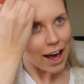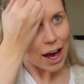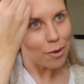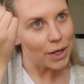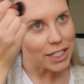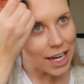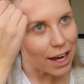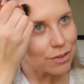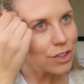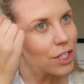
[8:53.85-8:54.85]
And we're
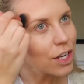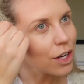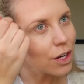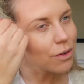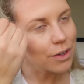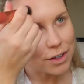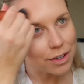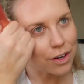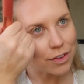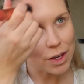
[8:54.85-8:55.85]
down to,
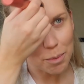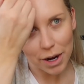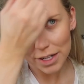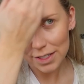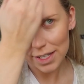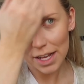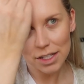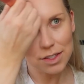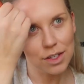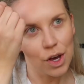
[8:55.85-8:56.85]
on The
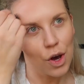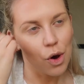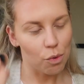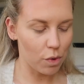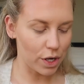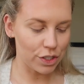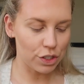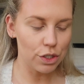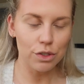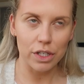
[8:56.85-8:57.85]
Apprentice, what is
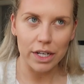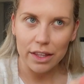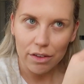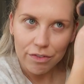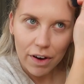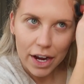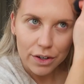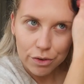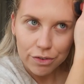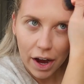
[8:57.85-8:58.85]
usually the
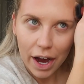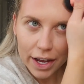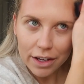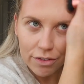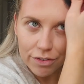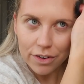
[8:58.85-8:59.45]
final five.